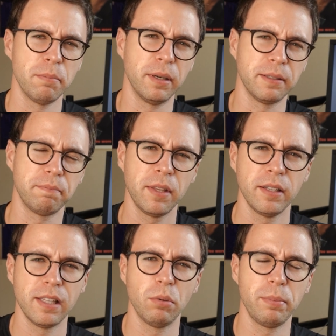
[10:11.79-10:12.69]
but
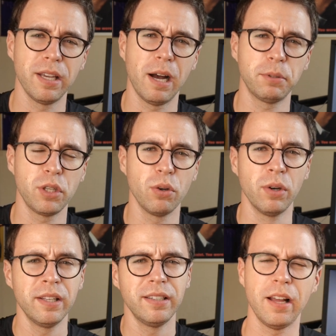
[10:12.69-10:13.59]
that would be up to
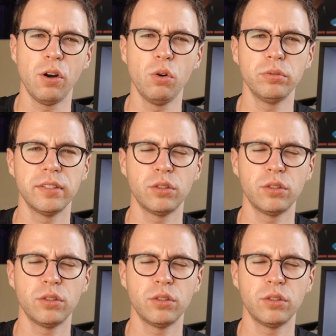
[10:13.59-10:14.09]
you. I owned